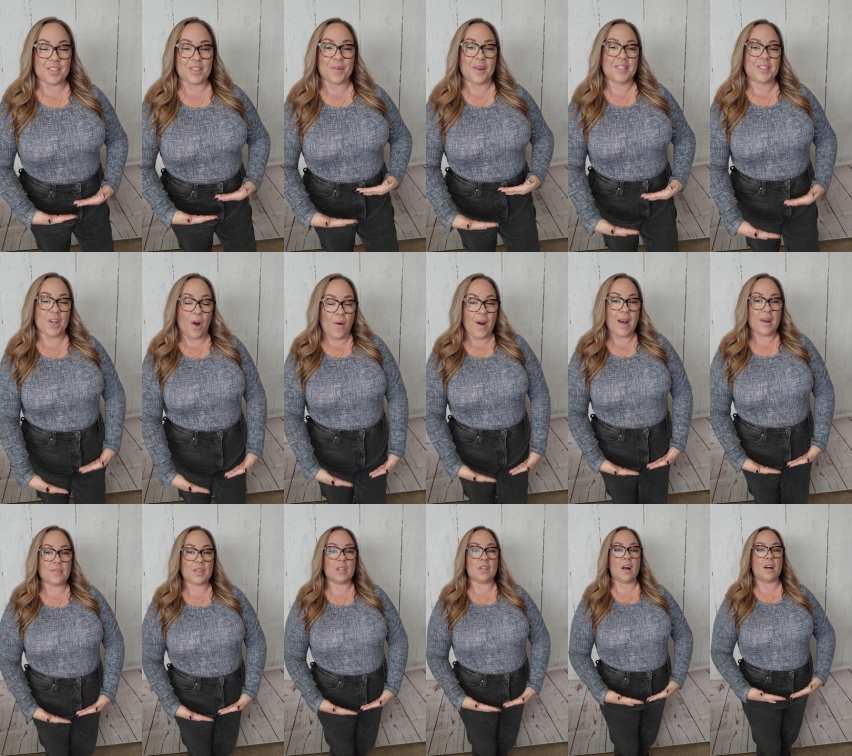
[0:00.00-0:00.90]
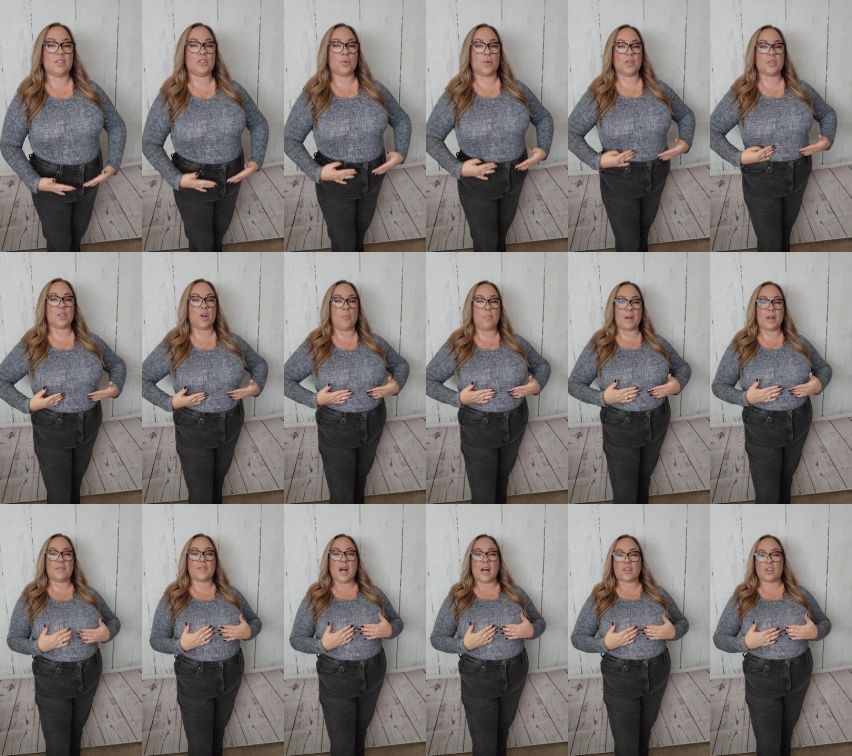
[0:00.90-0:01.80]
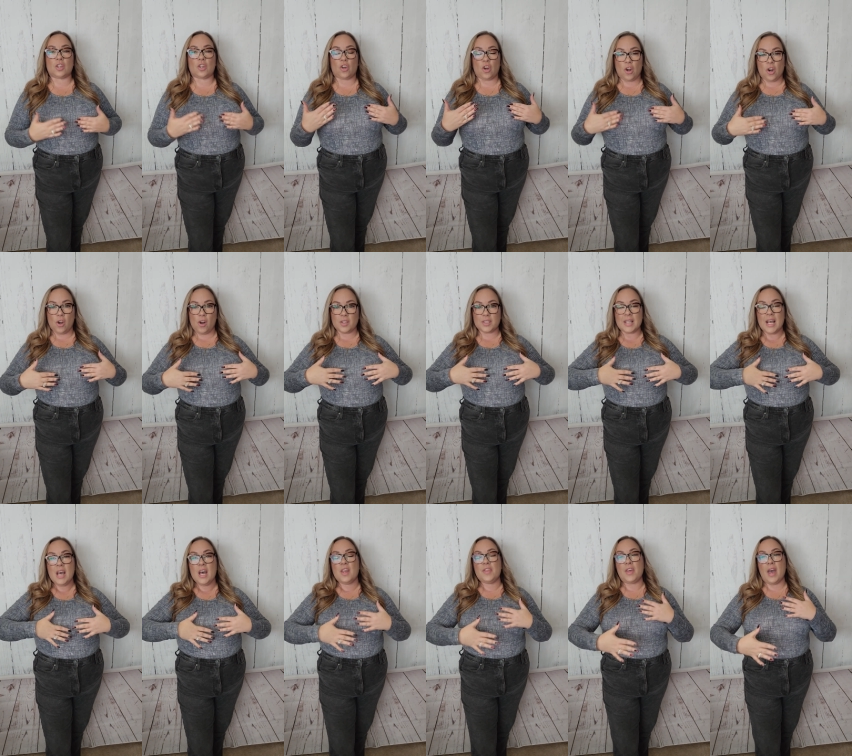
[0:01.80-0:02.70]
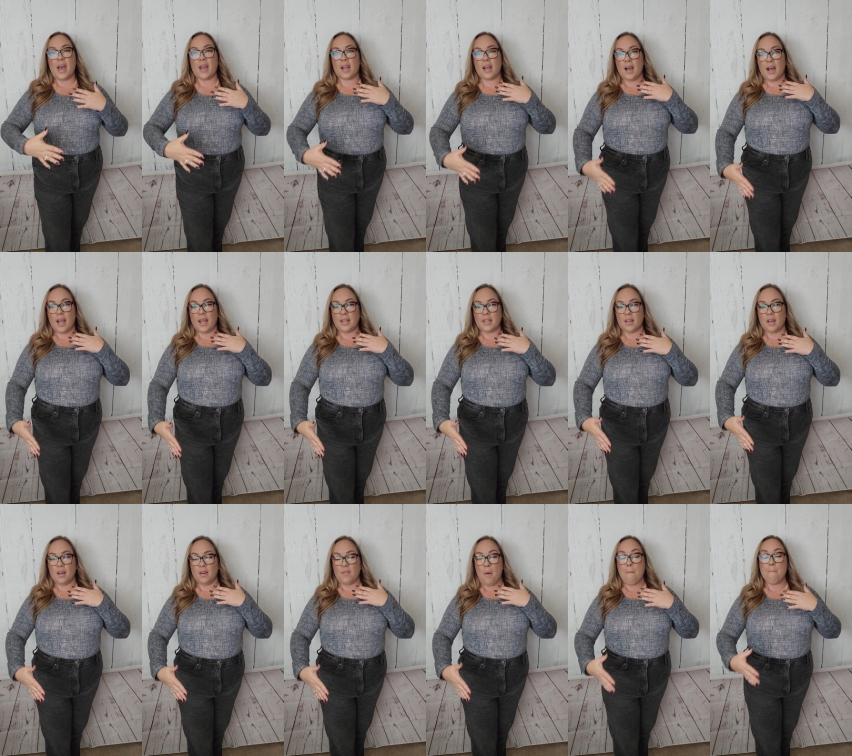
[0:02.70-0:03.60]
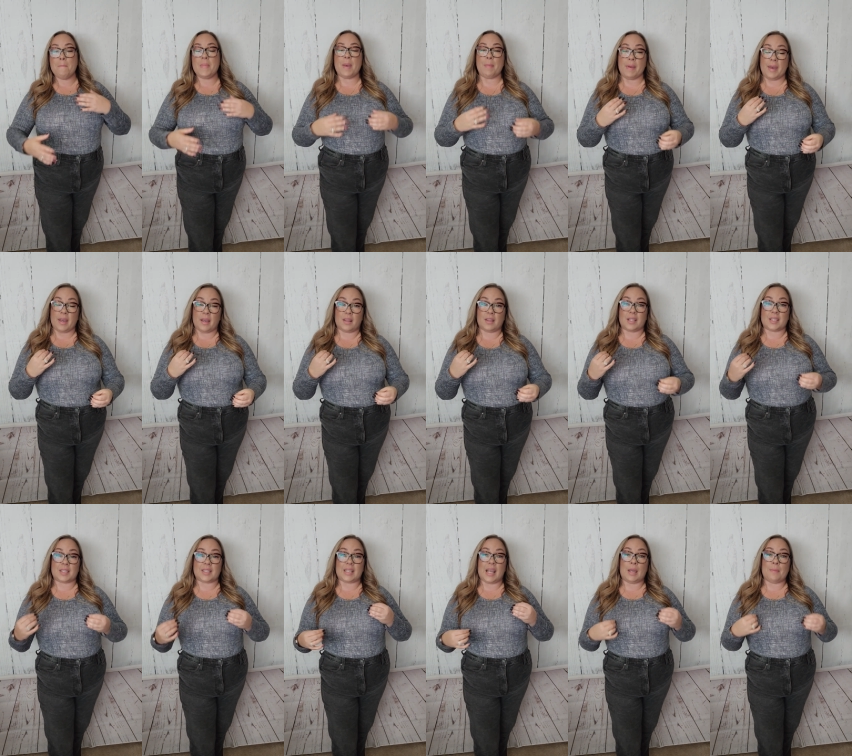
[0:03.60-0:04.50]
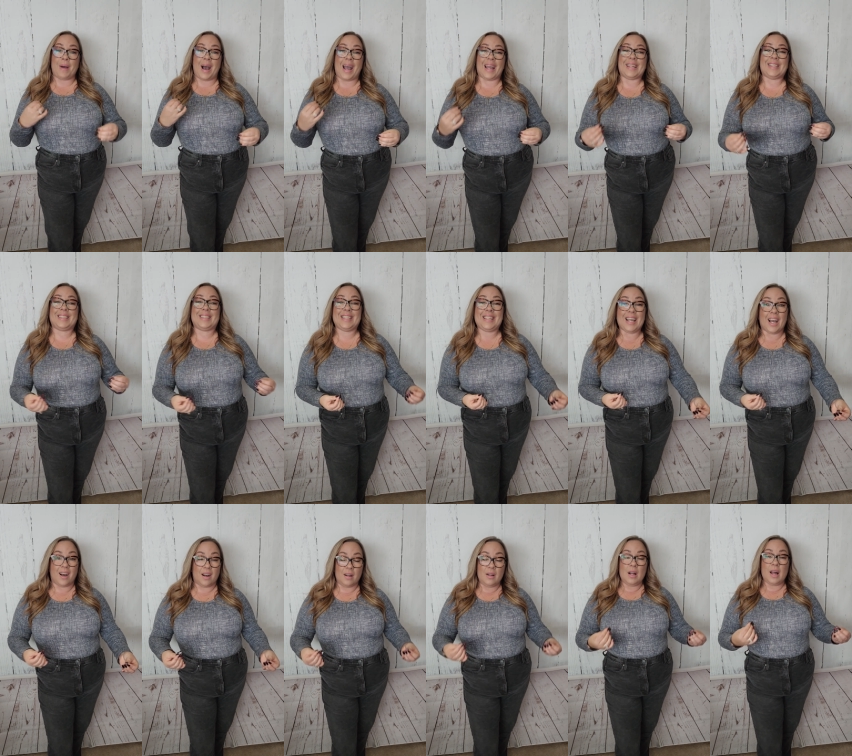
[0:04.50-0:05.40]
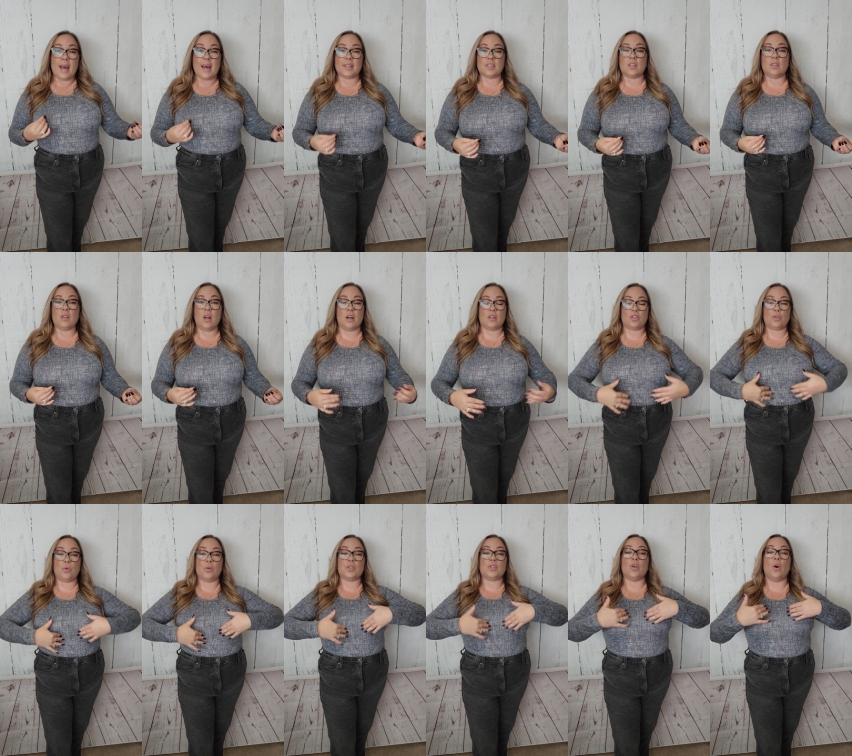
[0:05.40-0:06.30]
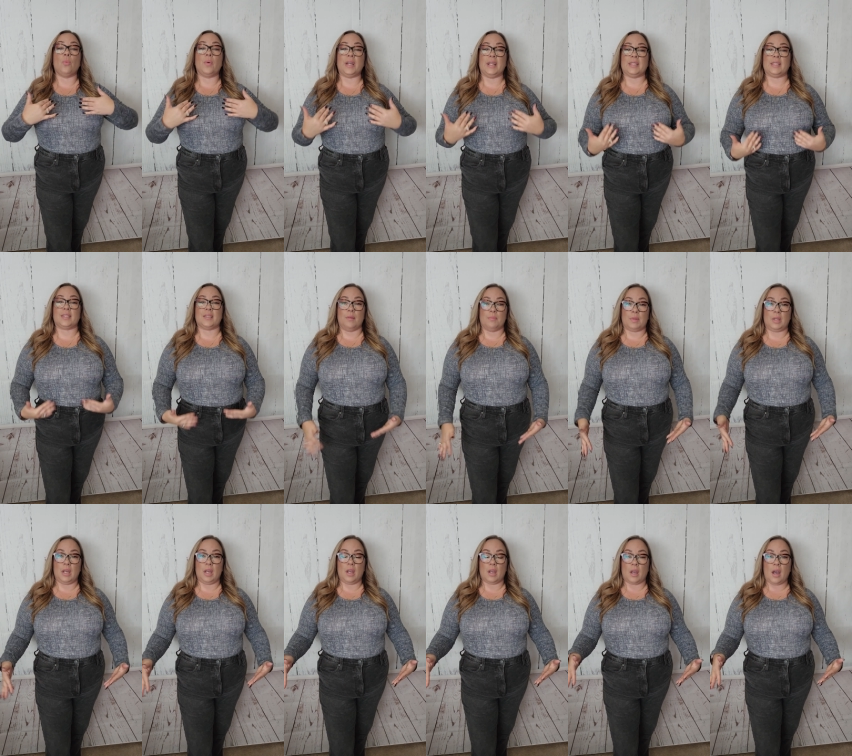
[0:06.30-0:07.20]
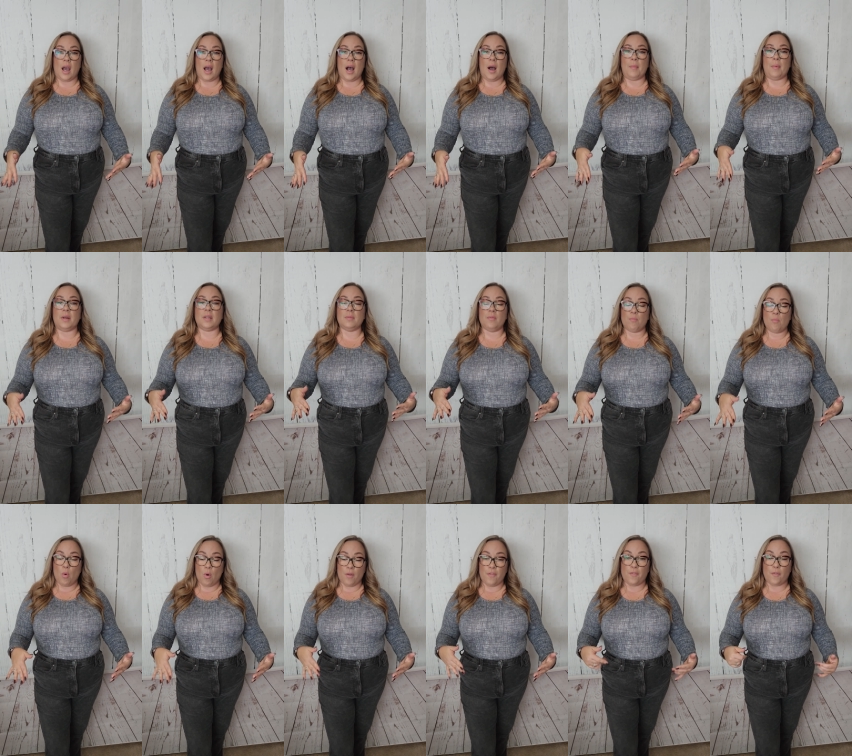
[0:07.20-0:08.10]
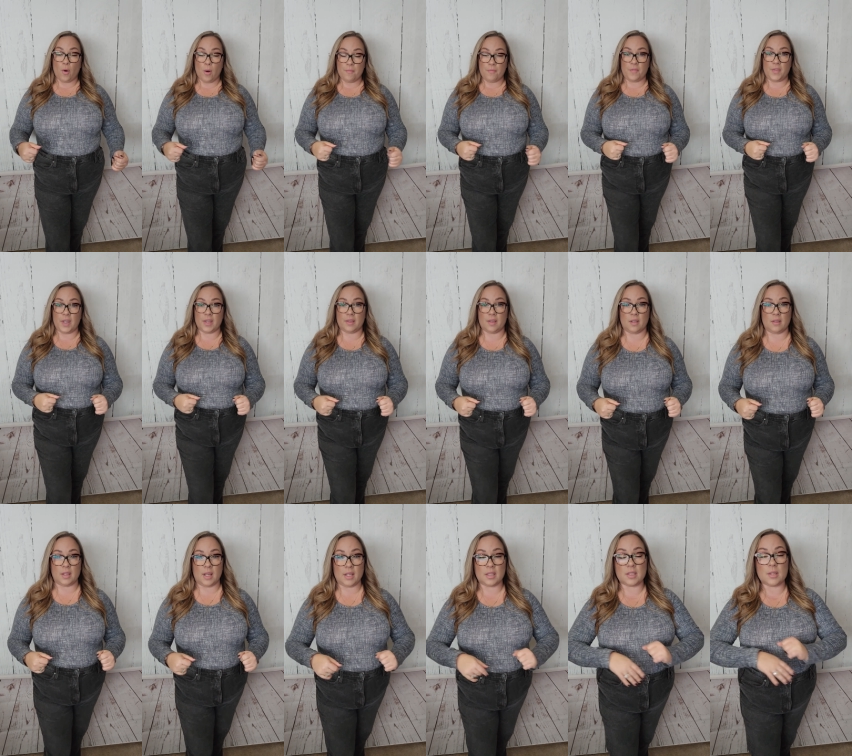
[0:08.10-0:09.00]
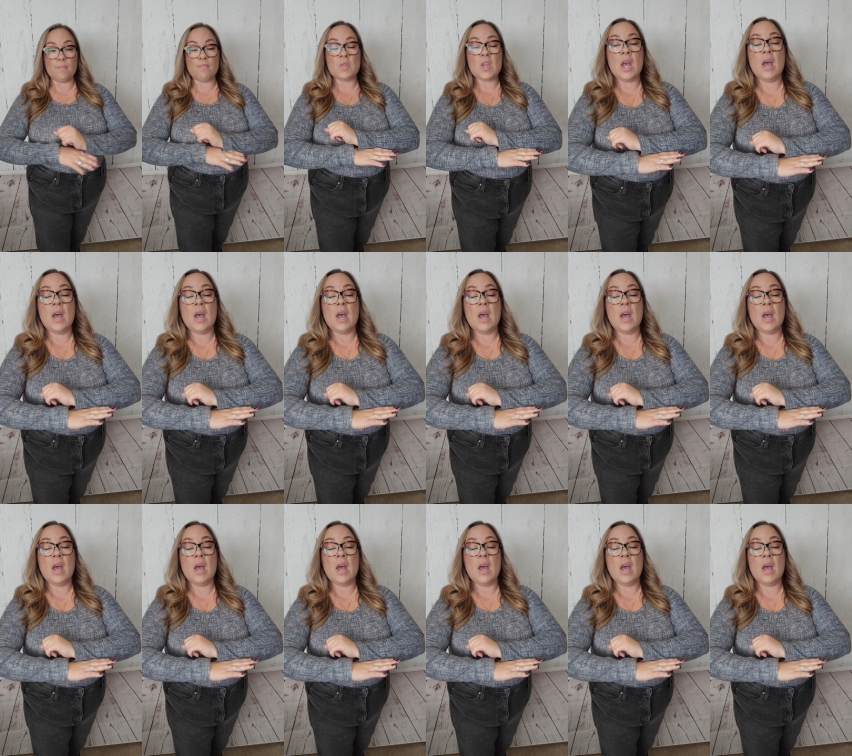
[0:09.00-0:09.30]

So I don't have the long torso, but I've got the girls that kind of mimic the same idea as a long torso when it's something um, more form fit than this.